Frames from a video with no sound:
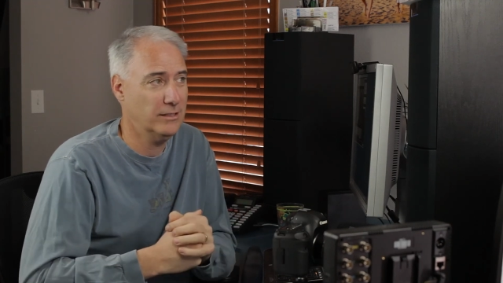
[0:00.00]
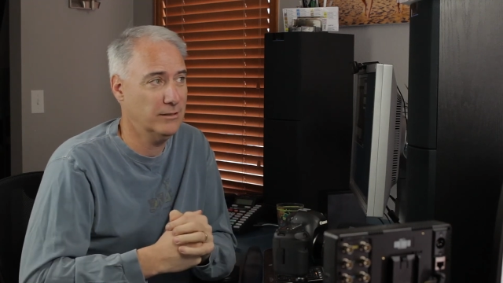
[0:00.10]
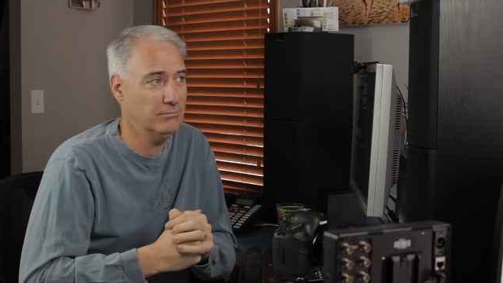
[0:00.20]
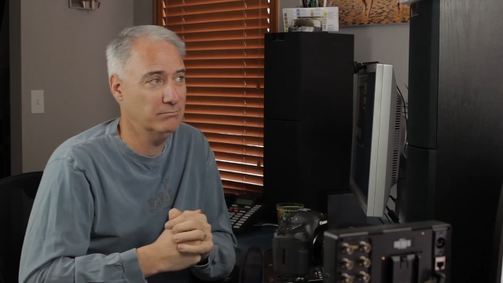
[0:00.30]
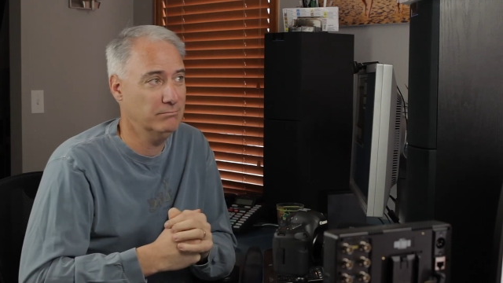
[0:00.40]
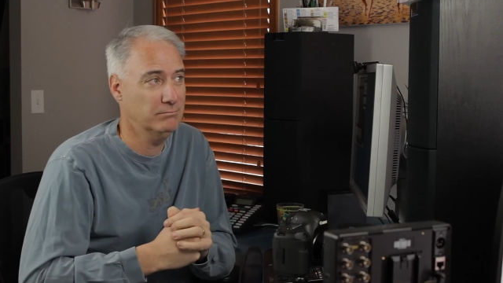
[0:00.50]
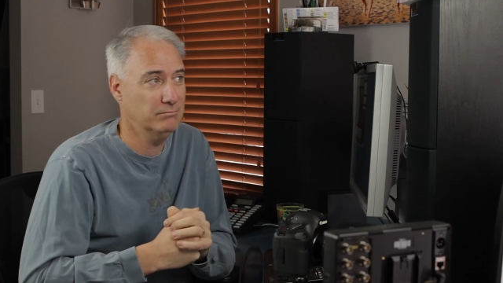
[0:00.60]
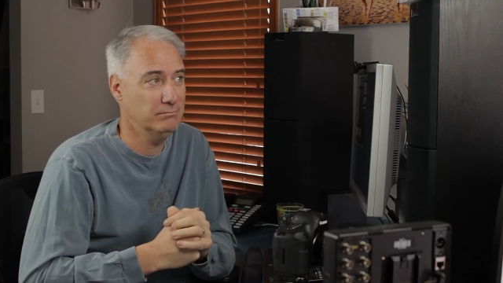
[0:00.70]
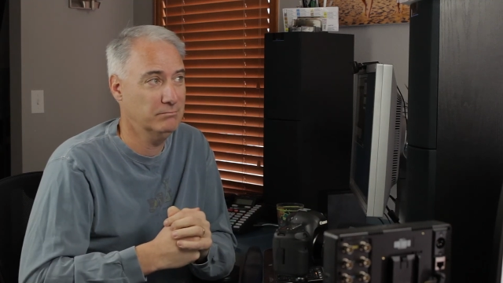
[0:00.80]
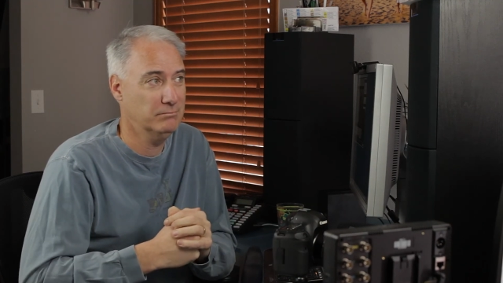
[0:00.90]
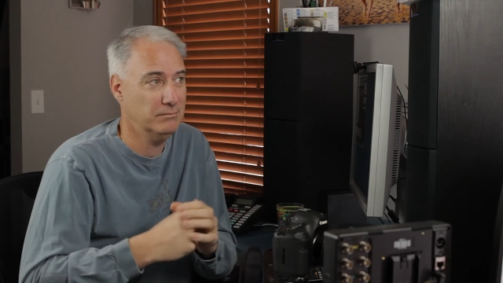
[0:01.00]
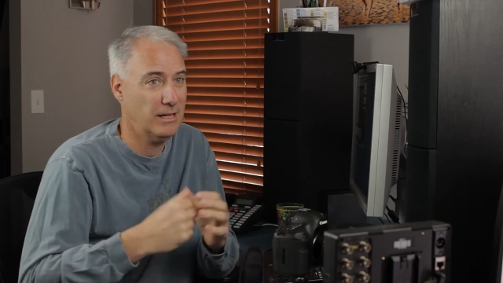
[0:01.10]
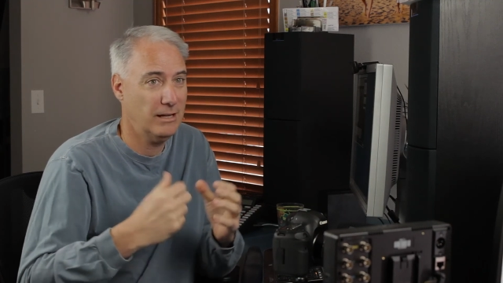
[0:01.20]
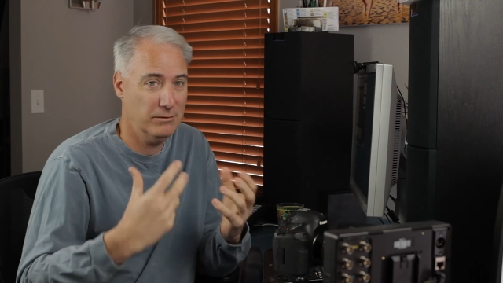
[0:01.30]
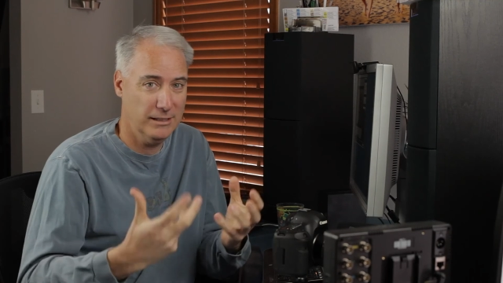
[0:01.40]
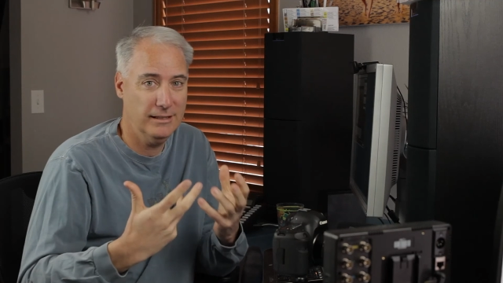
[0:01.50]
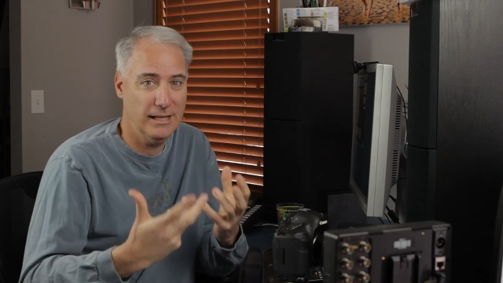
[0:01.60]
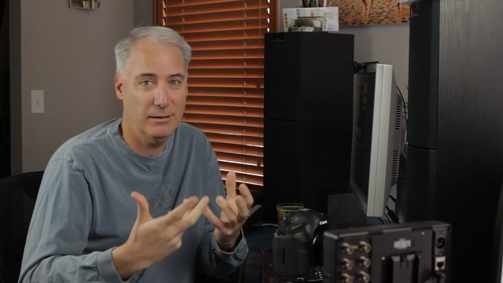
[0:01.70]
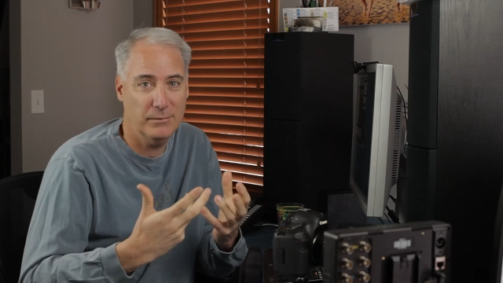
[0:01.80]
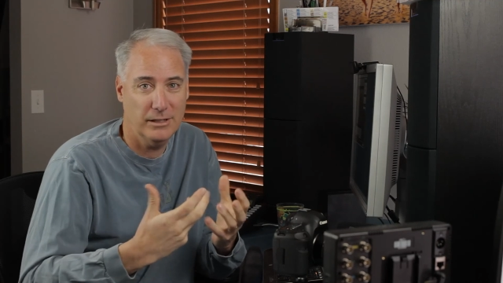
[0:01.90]
I don't need
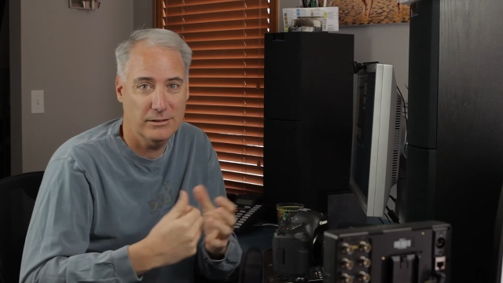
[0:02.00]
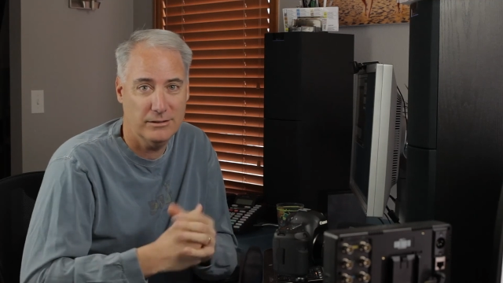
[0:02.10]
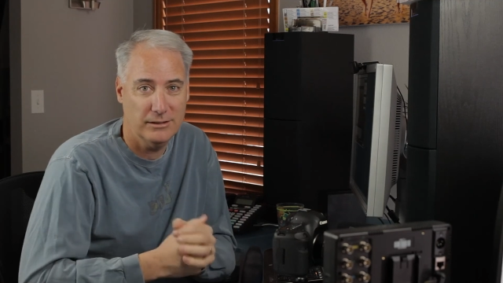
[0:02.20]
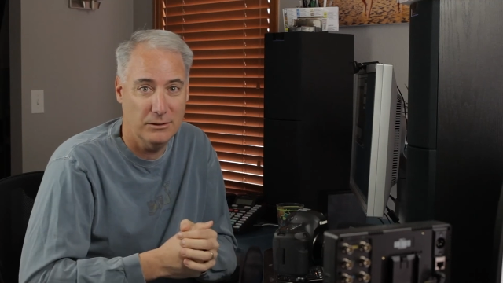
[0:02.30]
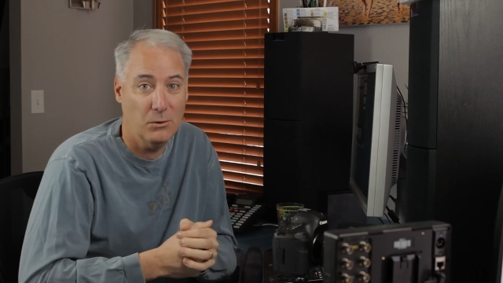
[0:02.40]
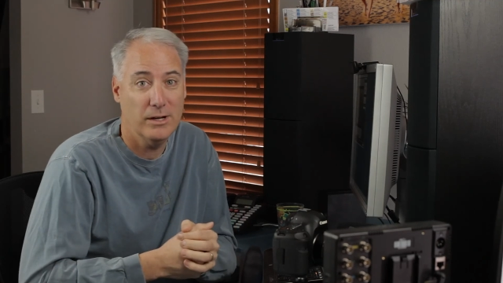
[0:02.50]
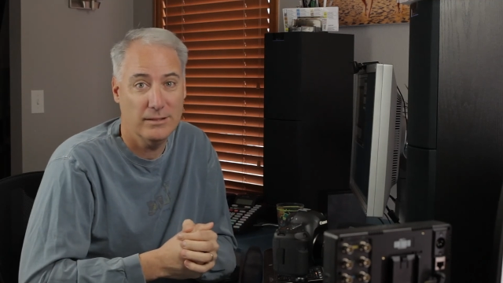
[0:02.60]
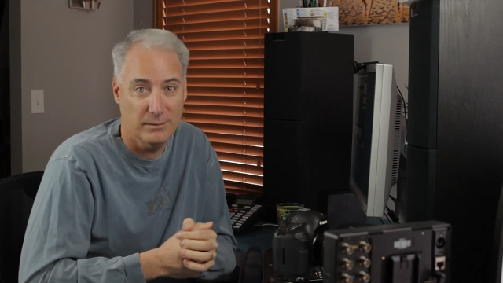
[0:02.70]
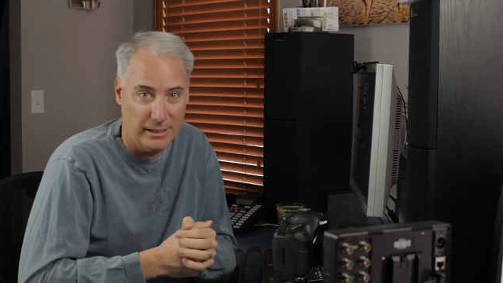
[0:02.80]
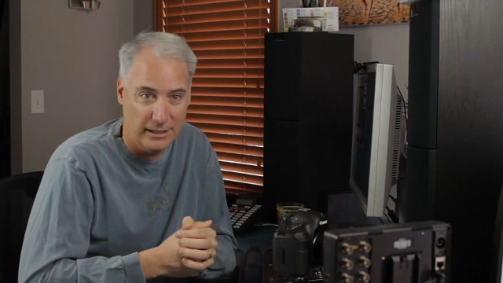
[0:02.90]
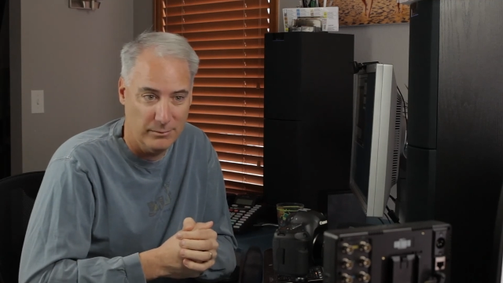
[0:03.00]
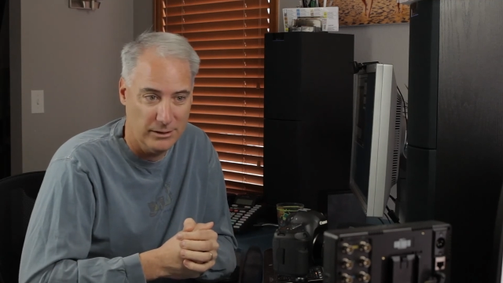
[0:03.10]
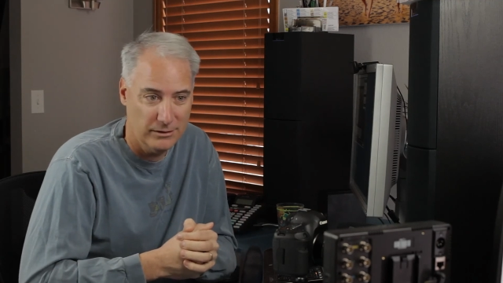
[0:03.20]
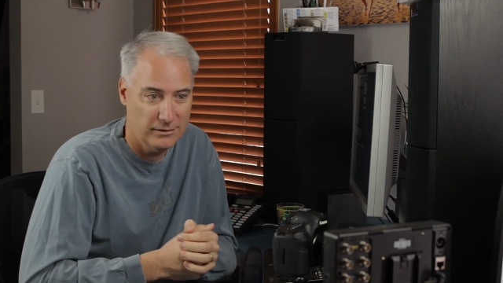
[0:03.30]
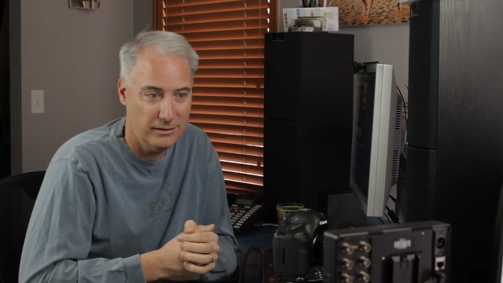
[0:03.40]
that much noise in my image,